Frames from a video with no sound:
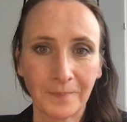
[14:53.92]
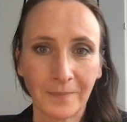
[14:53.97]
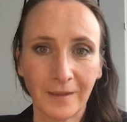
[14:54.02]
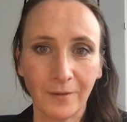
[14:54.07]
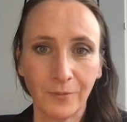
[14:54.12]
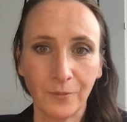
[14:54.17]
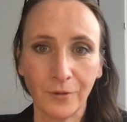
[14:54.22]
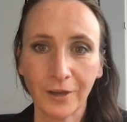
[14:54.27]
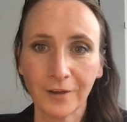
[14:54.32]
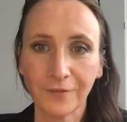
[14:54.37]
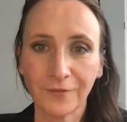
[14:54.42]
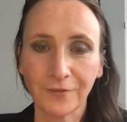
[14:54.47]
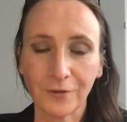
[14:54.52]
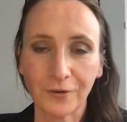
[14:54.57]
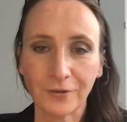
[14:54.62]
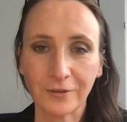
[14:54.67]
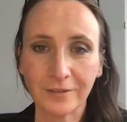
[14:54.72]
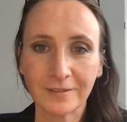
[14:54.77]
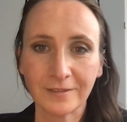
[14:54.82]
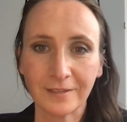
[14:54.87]

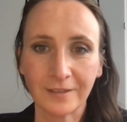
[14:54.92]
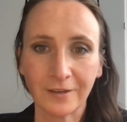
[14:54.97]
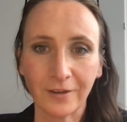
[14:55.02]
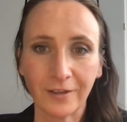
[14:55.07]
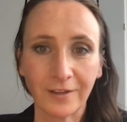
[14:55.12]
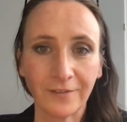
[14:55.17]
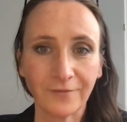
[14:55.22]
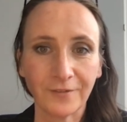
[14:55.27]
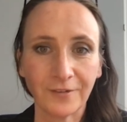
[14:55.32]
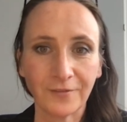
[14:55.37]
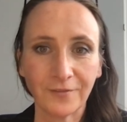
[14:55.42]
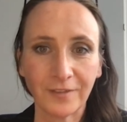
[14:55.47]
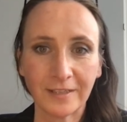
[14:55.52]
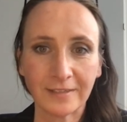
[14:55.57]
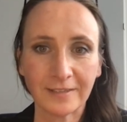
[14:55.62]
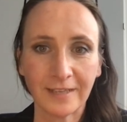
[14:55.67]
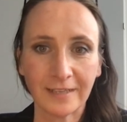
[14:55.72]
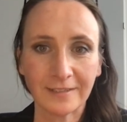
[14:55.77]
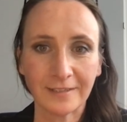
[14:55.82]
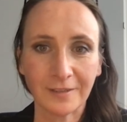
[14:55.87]
workforce, even if they're
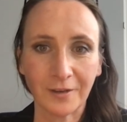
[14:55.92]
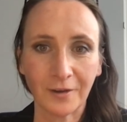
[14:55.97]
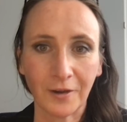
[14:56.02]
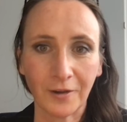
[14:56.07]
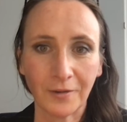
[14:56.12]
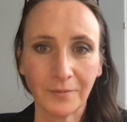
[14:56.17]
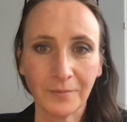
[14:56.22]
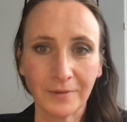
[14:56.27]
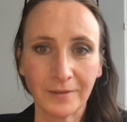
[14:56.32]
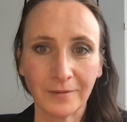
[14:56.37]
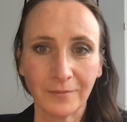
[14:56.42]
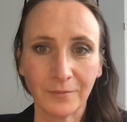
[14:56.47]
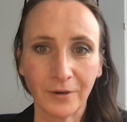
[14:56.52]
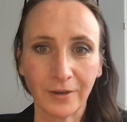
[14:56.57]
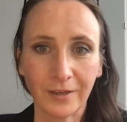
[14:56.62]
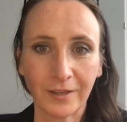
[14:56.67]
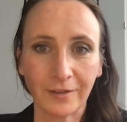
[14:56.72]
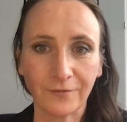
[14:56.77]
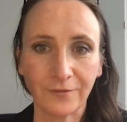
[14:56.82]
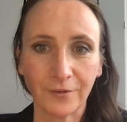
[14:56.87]
sat at home and
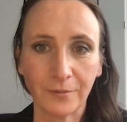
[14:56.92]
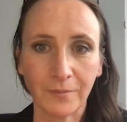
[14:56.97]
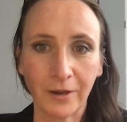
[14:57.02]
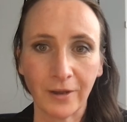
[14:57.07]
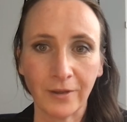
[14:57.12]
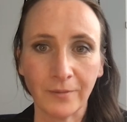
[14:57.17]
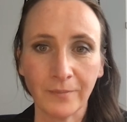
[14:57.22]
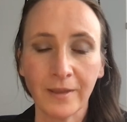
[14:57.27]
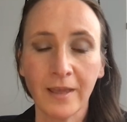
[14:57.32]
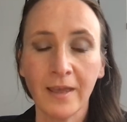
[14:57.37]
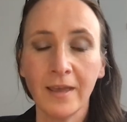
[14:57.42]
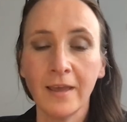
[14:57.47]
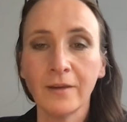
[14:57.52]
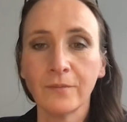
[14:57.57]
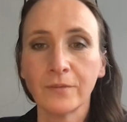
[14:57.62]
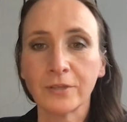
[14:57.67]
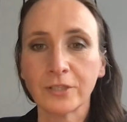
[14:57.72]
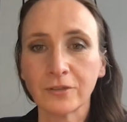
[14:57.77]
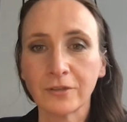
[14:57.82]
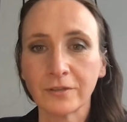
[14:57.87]
working from home,
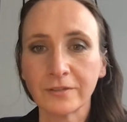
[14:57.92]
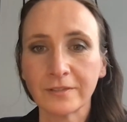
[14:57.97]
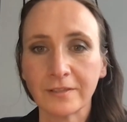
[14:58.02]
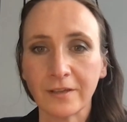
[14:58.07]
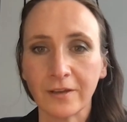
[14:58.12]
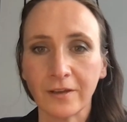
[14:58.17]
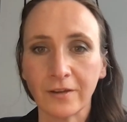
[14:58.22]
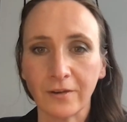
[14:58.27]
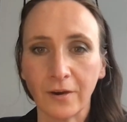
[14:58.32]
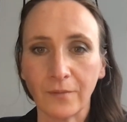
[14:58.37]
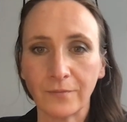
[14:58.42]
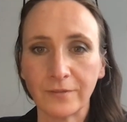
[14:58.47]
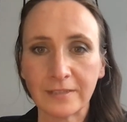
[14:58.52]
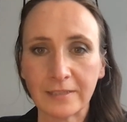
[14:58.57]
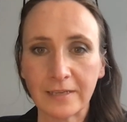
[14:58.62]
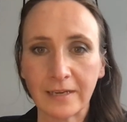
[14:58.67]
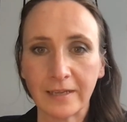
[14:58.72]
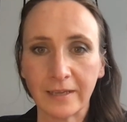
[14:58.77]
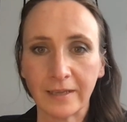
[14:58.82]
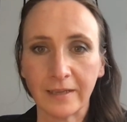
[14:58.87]
which also
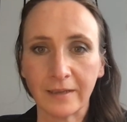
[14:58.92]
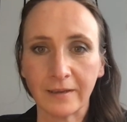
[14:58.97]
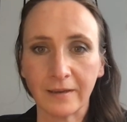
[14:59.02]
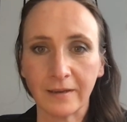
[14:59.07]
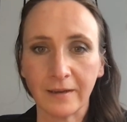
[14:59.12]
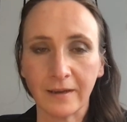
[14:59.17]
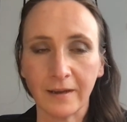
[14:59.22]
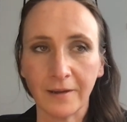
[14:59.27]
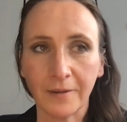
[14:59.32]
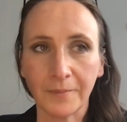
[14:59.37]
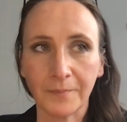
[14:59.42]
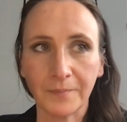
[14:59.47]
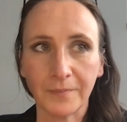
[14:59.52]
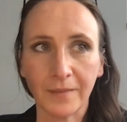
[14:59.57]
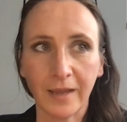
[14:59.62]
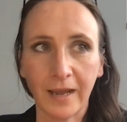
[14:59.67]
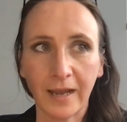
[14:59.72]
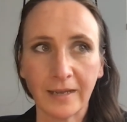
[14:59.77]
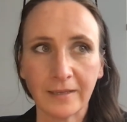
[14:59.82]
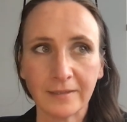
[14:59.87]
obviously
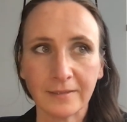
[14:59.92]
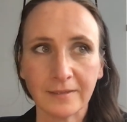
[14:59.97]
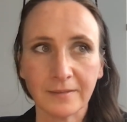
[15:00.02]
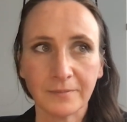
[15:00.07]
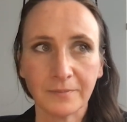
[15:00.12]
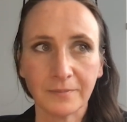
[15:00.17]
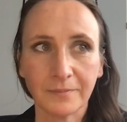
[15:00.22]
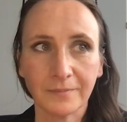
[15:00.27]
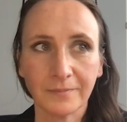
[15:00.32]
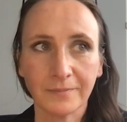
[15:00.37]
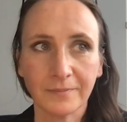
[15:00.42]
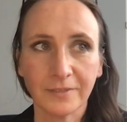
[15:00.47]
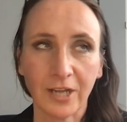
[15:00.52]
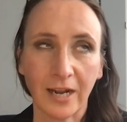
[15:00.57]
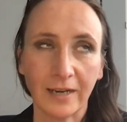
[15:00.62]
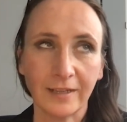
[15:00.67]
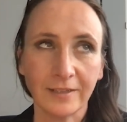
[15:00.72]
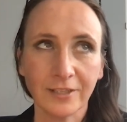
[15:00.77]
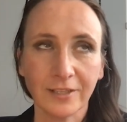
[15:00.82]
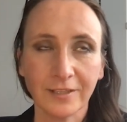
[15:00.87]
has
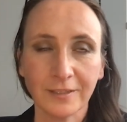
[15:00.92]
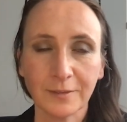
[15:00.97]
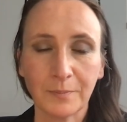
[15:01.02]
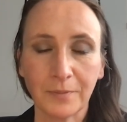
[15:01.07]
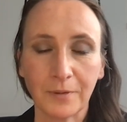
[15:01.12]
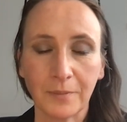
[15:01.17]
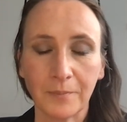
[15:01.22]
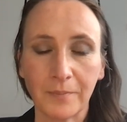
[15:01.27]
challenges but